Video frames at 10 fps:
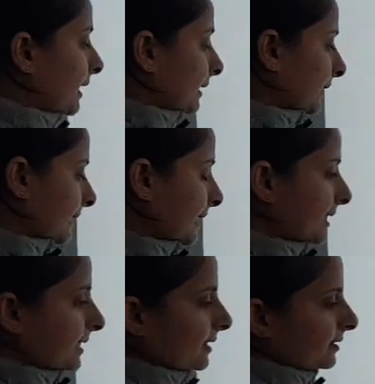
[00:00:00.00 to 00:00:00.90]
The
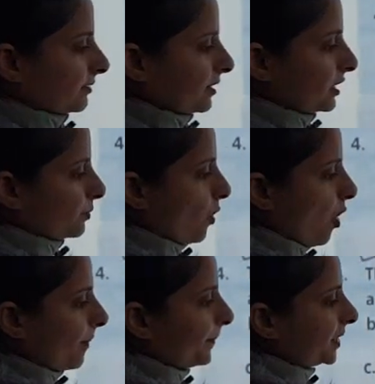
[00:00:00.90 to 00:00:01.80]
correct answer is
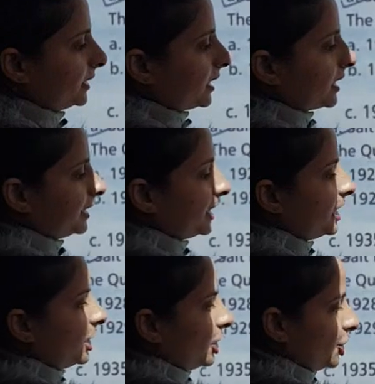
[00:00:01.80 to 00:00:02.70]
Muhammad
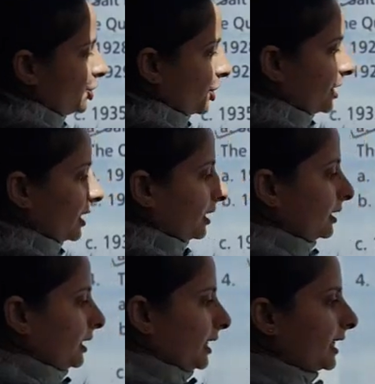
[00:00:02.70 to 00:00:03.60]
Ali Jinnah.
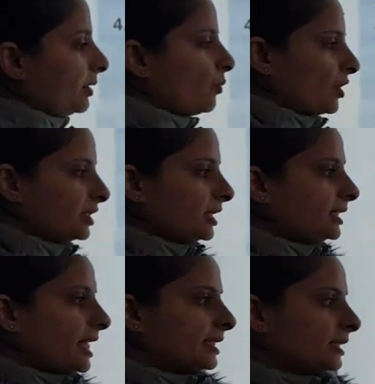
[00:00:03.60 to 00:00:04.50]
He
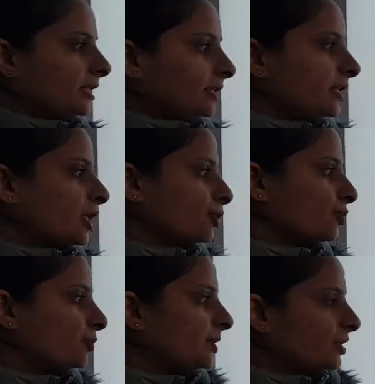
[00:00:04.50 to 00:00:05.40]
wanted that India
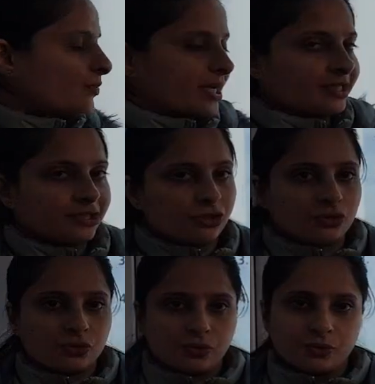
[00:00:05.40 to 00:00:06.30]
should be divided
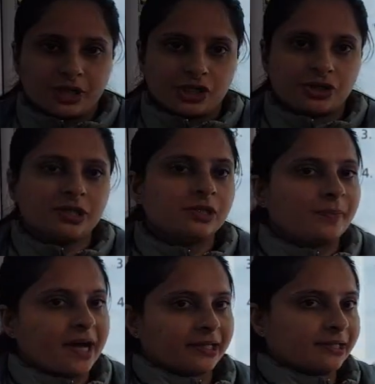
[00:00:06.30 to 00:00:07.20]
into two nations,
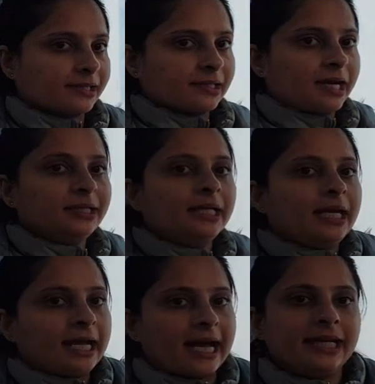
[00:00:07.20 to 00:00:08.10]
Pakistan
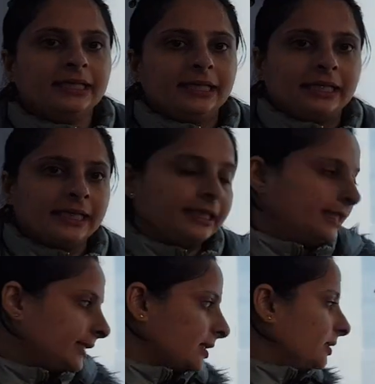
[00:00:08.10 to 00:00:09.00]
and
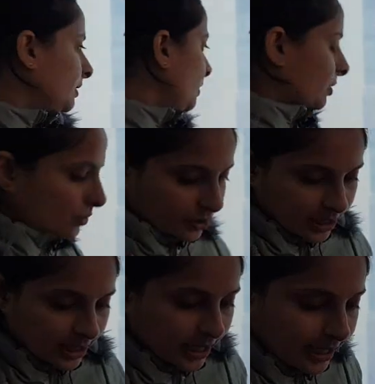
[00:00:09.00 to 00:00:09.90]
India.
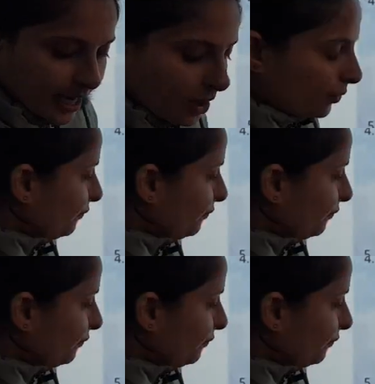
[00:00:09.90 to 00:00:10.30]
Okay, now